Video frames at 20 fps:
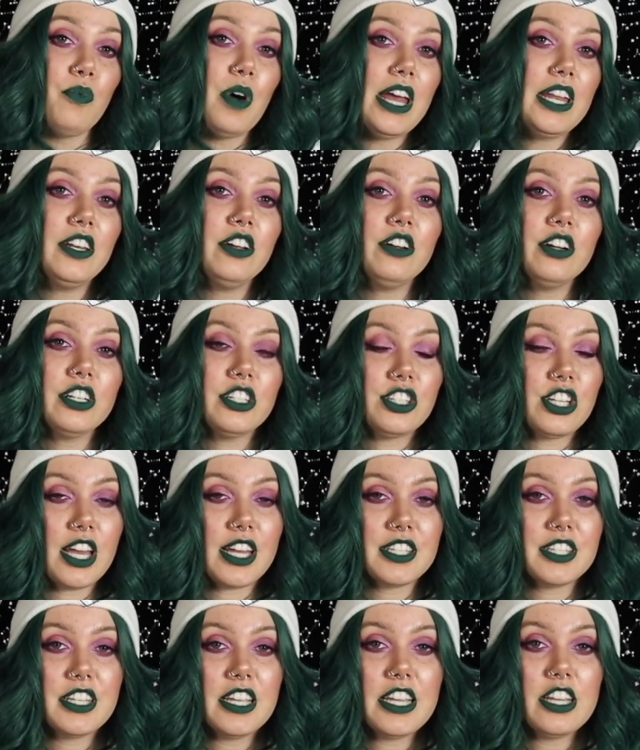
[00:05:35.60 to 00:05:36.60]
when you're
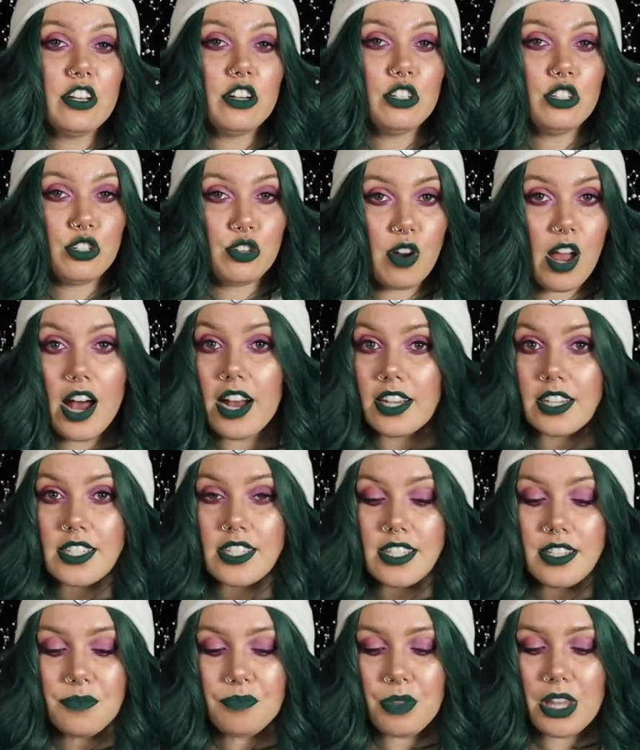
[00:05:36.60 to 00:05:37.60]
adjusting your
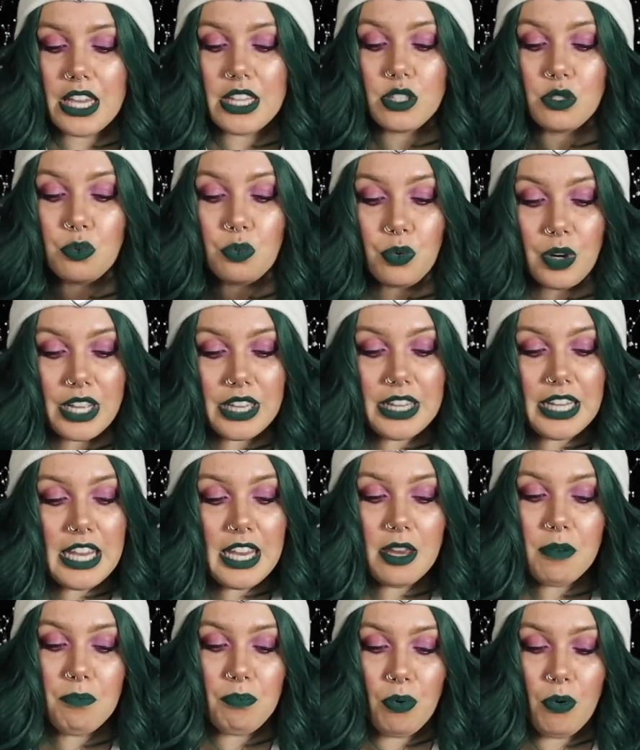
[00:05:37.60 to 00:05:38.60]
trucks, it's
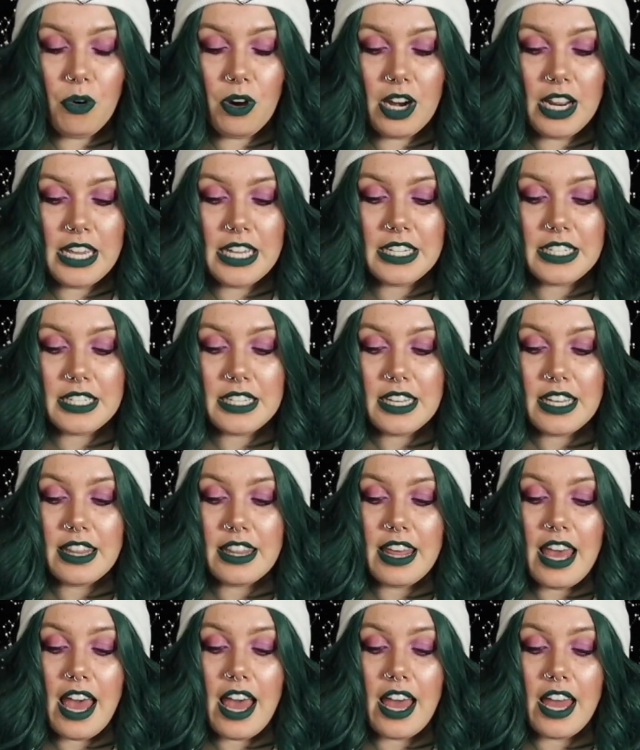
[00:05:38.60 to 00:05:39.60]
really important
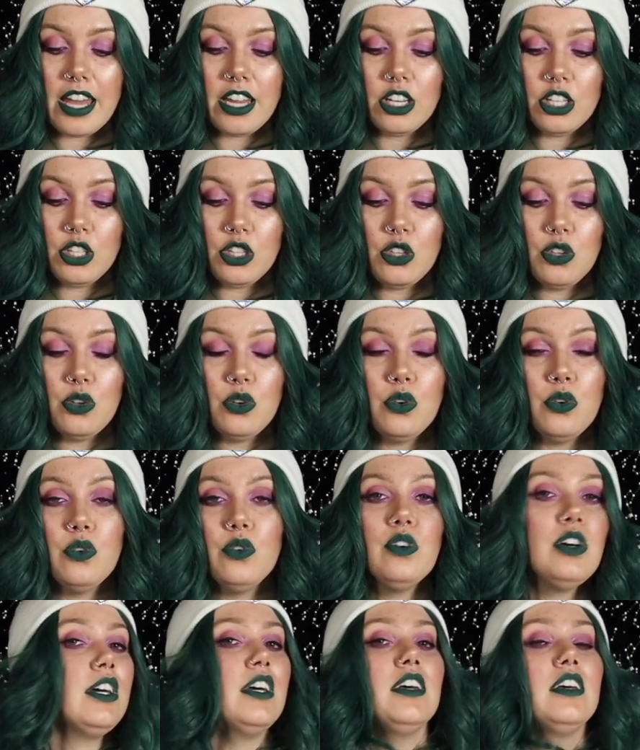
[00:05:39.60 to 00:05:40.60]
that
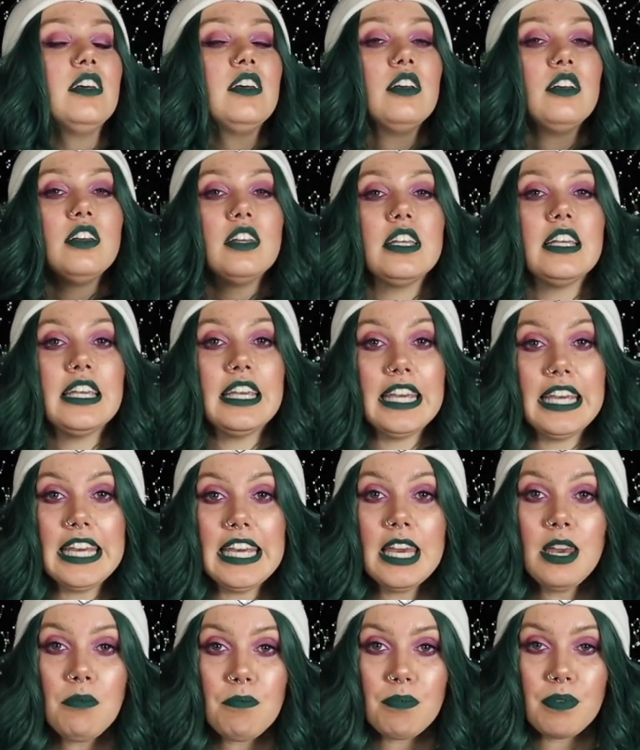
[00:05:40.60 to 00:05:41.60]
you
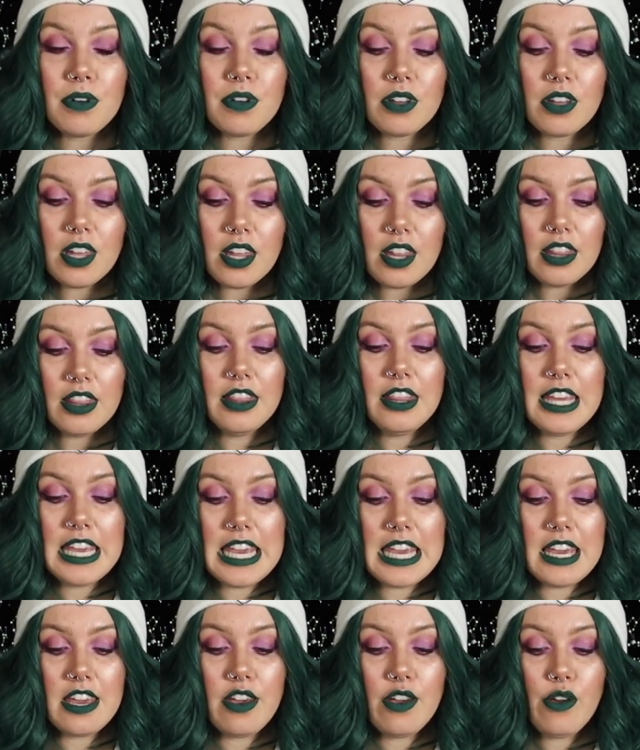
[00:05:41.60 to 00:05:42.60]
keep
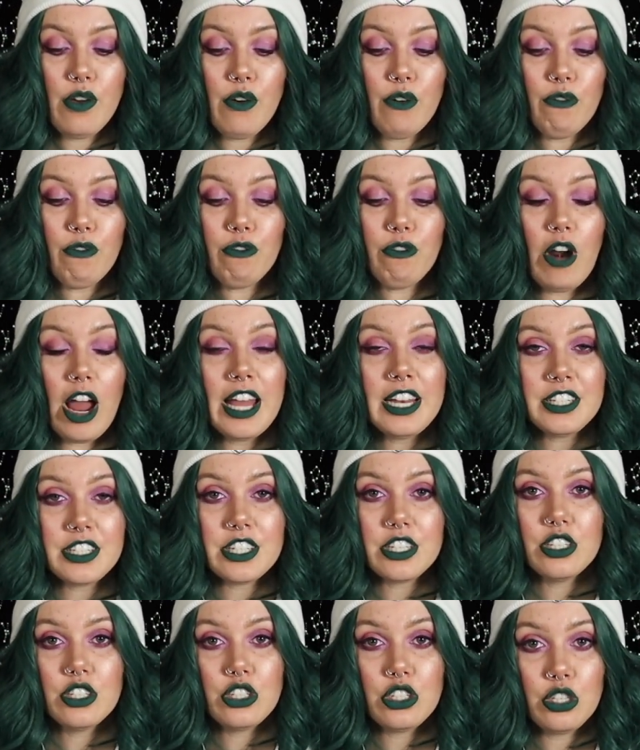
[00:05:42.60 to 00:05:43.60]
the
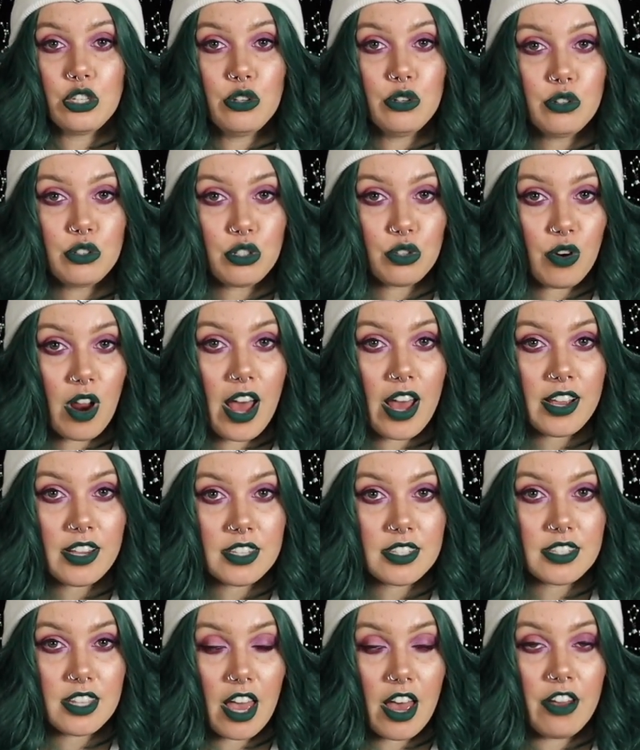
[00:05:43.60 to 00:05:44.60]
front two
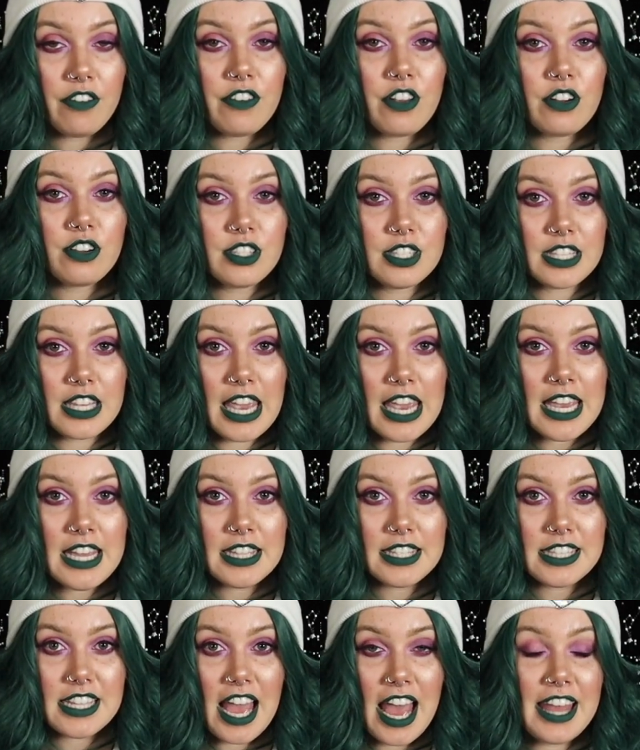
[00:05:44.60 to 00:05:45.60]
trucks of your
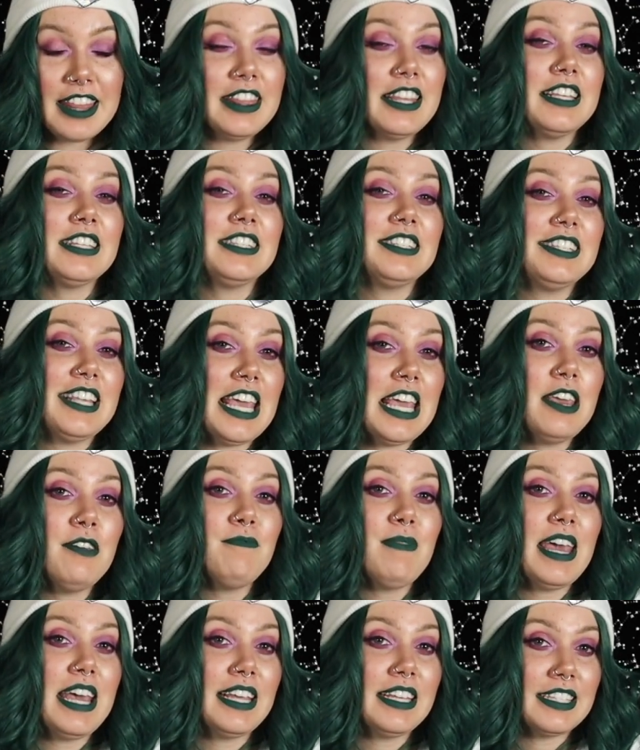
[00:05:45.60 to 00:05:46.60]
skates at the
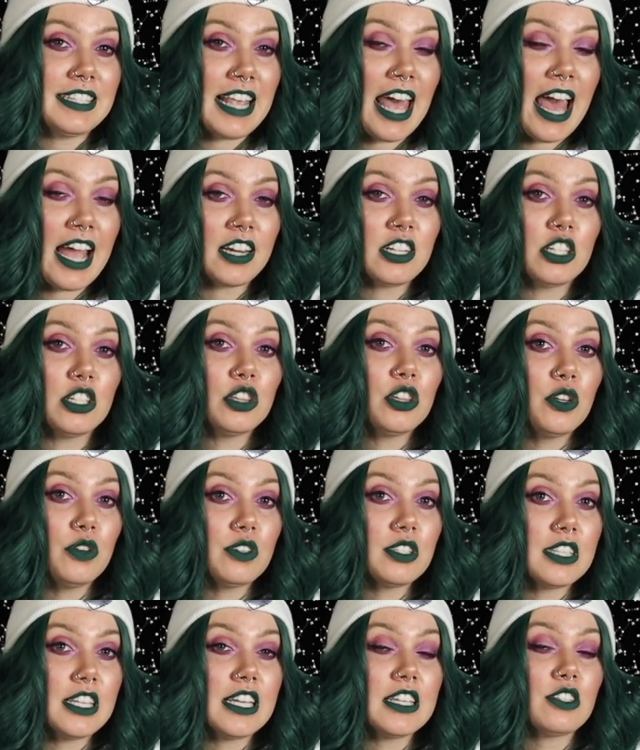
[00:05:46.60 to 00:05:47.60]
same exact
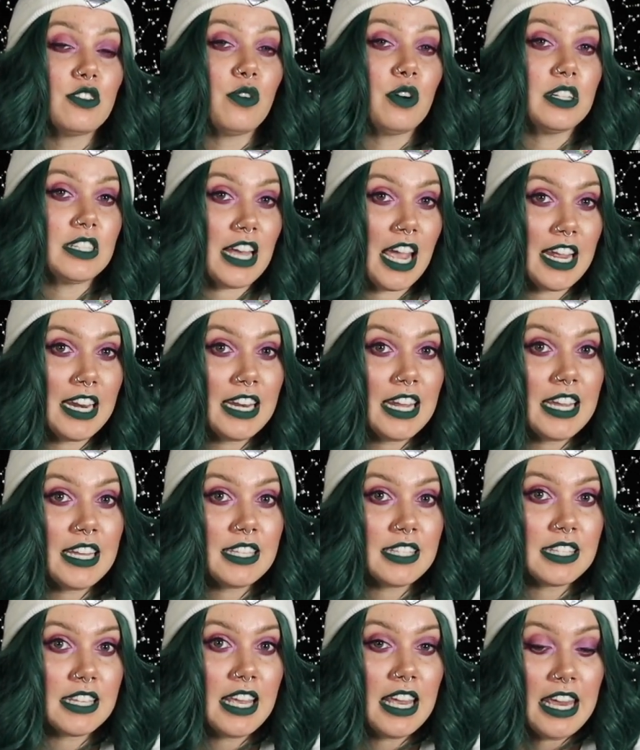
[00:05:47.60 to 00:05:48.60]
looseness or
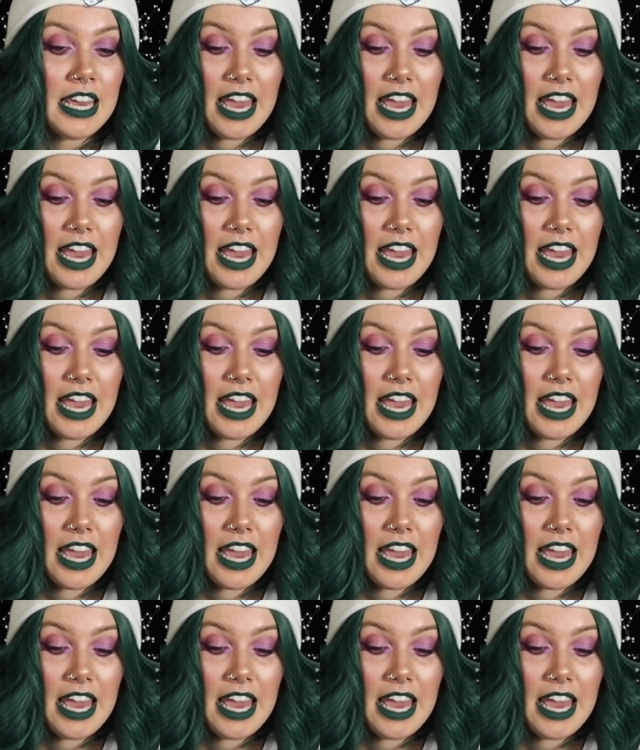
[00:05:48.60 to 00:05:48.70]
tightness,